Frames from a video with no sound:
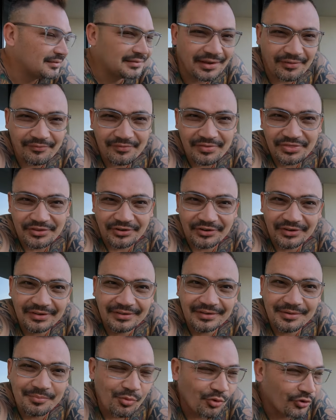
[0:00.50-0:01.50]
7.30
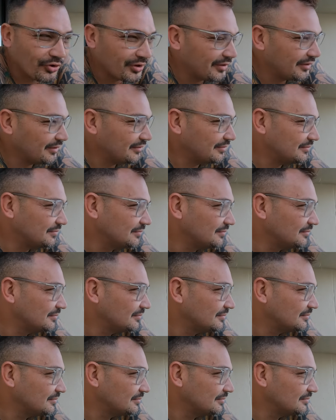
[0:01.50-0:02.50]
in the morning.
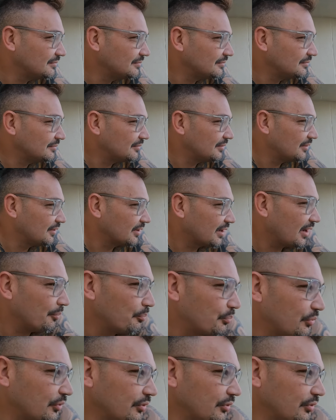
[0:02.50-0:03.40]
Look how